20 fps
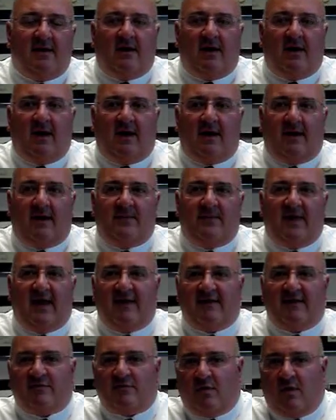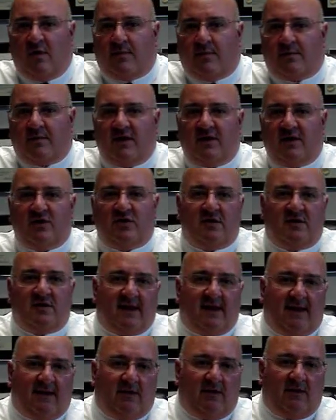S
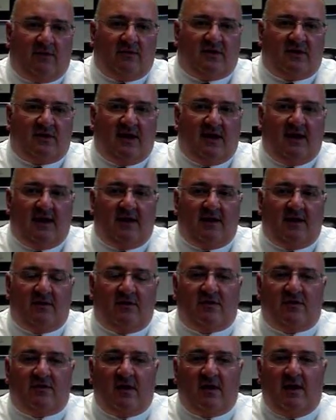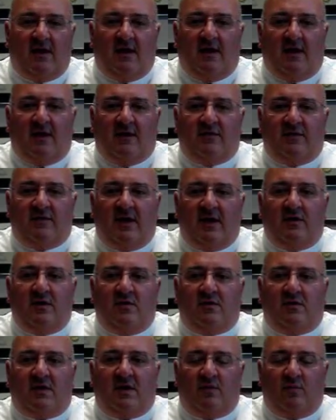corporations, LLCs, then
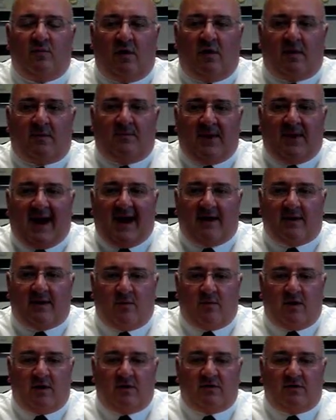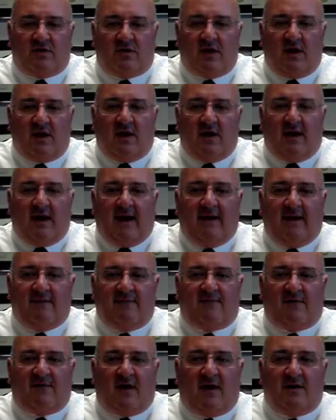you can work backwards
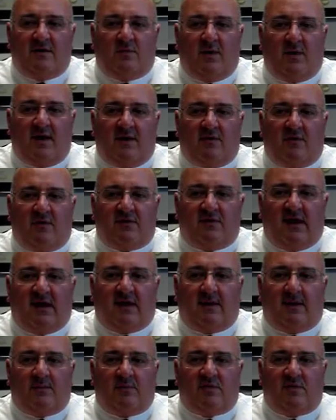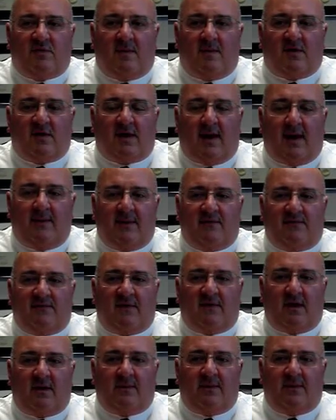and find where those income streams are coming
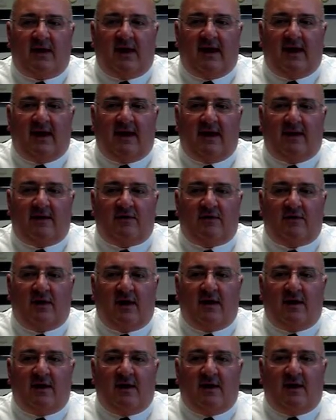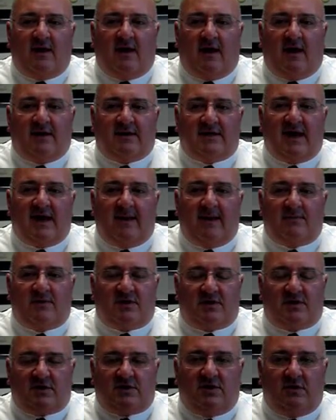from and
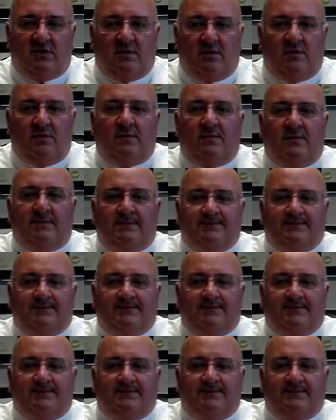attempt to